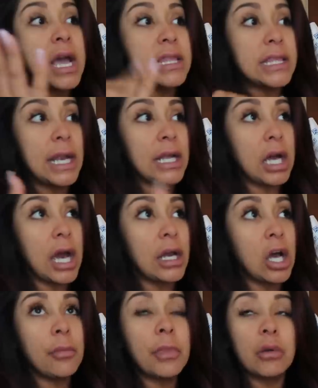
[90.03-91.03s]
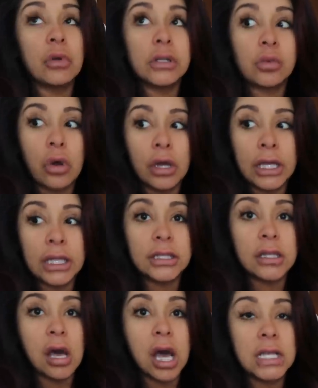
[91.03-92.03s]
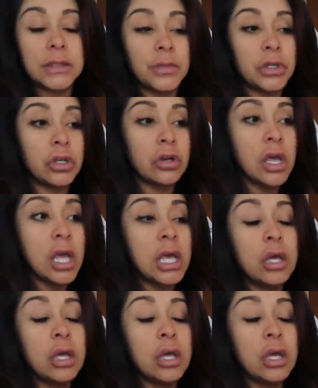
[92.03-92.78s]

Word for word: And then I got up, I was walking into the hospital.